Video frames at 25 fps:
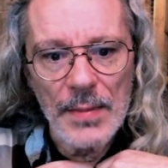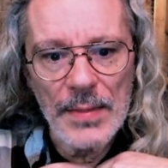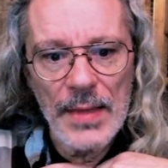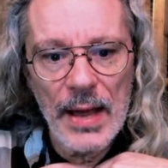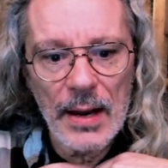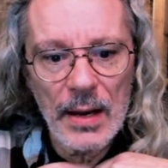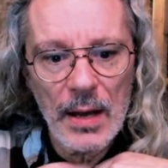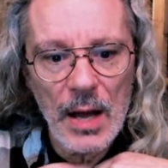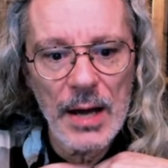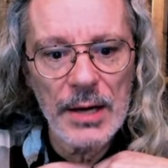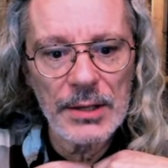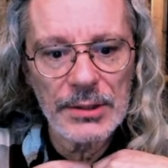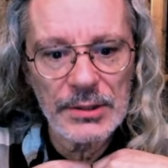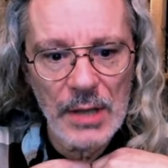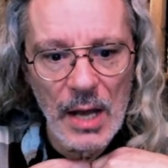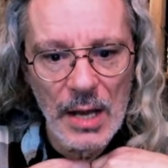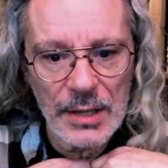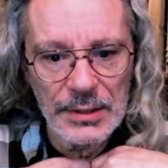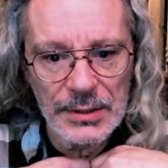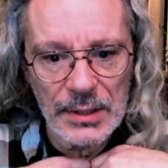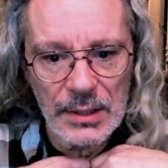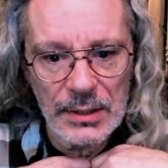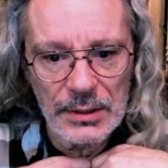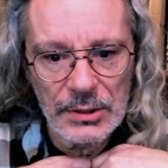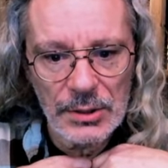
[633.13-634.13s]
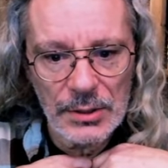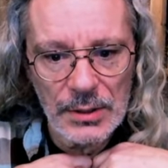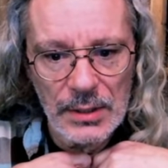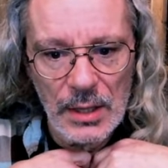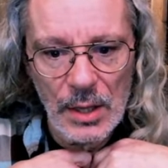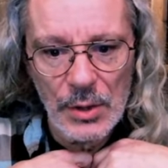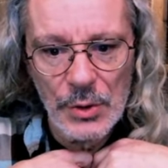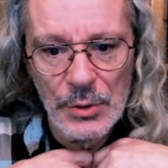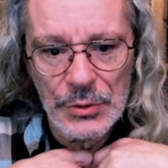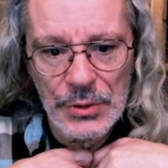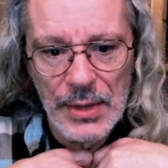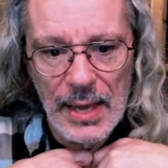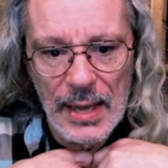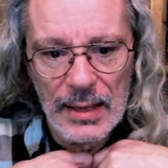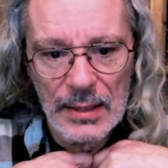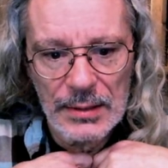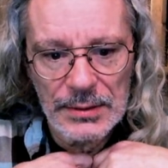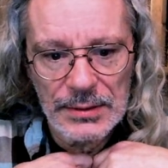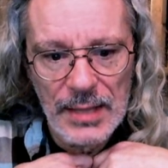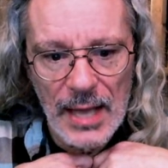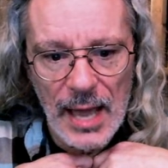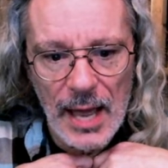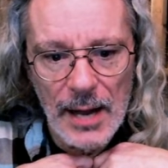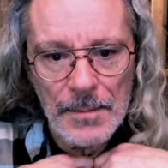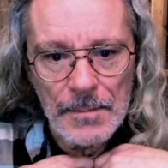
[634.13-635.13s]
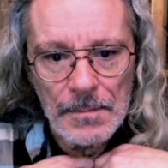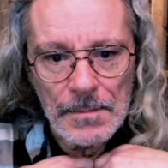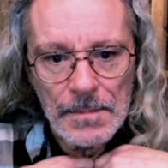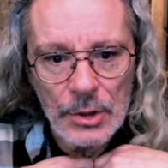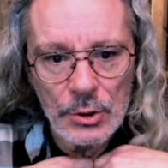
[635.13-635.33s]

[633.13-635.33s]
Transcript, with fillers: And that kind of ties into the other thing is that